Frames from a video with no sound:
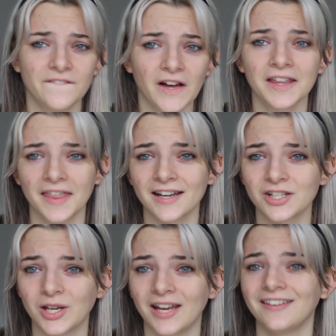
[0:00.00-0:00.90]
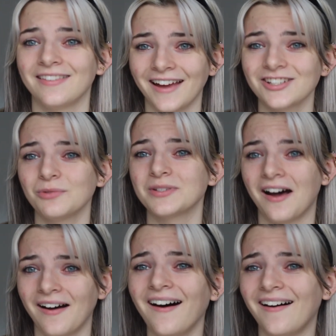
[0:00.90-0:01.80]
Fuck that shit. That shit was
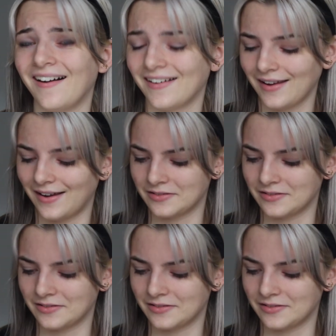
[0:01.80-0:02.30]
hard.